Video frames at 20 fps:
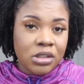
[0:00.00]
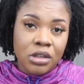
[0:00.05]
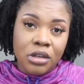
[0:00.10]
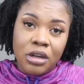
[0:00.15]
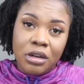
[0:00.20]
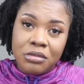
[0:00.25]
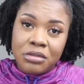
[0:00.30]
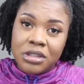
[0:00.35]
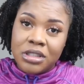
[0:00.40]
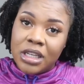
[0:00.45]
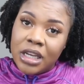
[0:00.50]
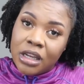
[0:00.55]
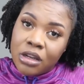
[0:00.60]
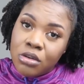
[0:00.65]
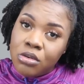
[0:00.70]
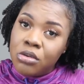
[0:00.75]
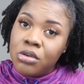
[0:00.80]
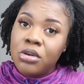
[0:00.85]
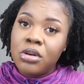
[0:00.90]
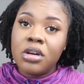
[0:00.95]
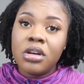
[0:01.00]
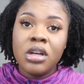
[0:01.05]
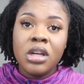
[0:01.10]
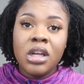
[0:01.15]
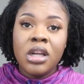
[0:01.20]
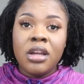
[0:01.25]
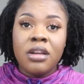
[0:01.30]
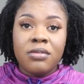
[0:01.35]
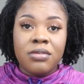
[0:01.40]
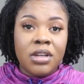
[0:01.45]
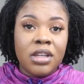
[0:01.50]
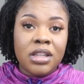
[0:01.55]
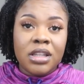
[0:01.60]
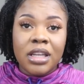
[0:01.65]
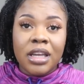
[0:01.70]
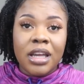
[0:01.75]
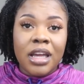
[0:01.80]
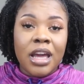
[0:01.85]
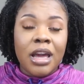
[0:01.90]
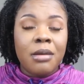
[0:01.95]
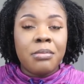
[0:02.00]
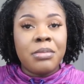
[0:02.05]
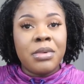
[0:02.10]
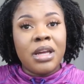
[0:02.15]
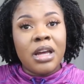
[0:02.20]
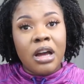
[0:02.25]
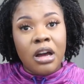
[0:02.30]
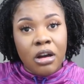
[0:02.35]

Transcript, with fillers: So I was like, cool, if anything happened,